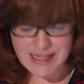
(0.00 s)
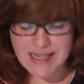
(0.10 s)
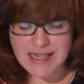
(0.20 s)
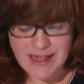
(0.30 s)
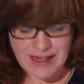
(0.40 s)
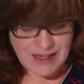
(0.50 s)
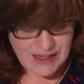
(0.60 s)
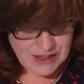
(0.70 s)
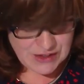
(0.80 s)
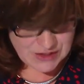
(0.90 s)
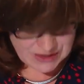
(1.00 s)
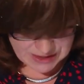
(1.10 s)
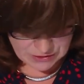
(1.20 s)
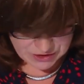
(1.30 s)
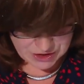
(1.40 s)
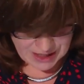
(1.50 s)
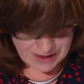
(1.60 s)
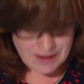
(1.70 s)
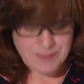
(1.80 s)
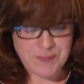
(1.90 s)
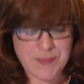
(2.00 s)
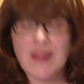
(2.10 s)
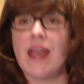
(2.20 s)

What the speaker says: key to Sláinte Care